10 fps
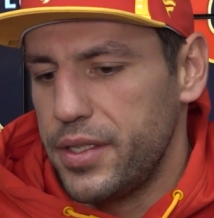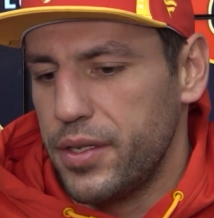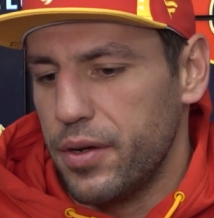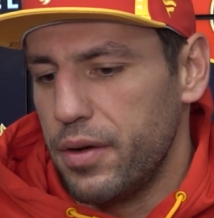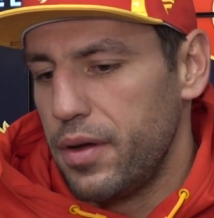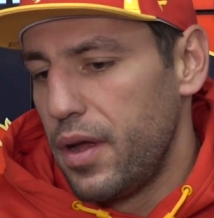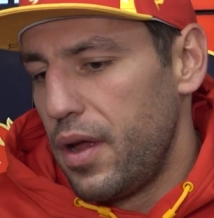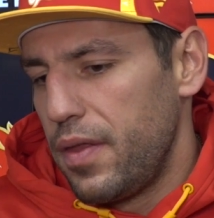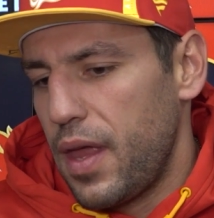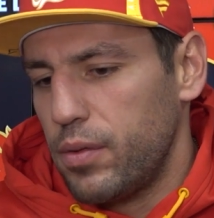So
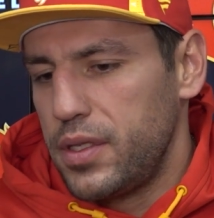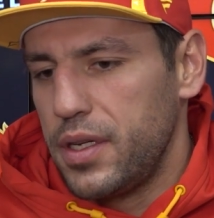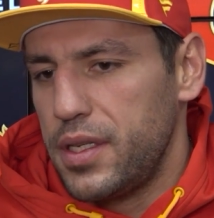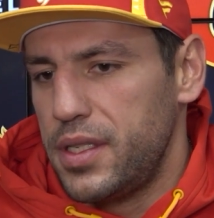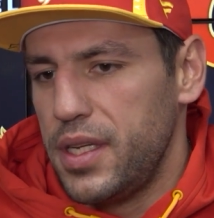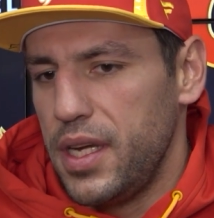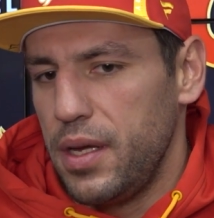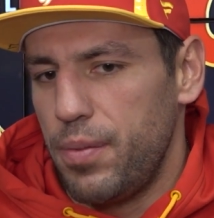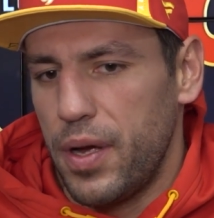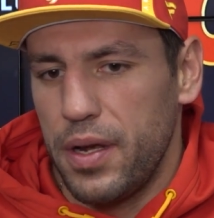that was good to
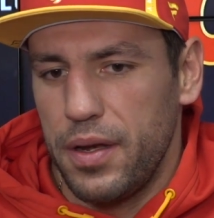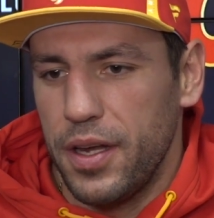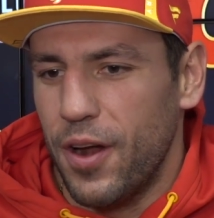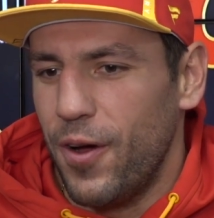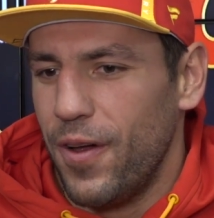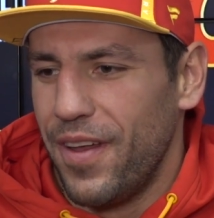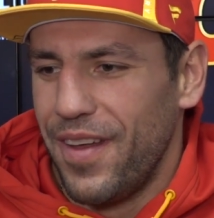see, but you know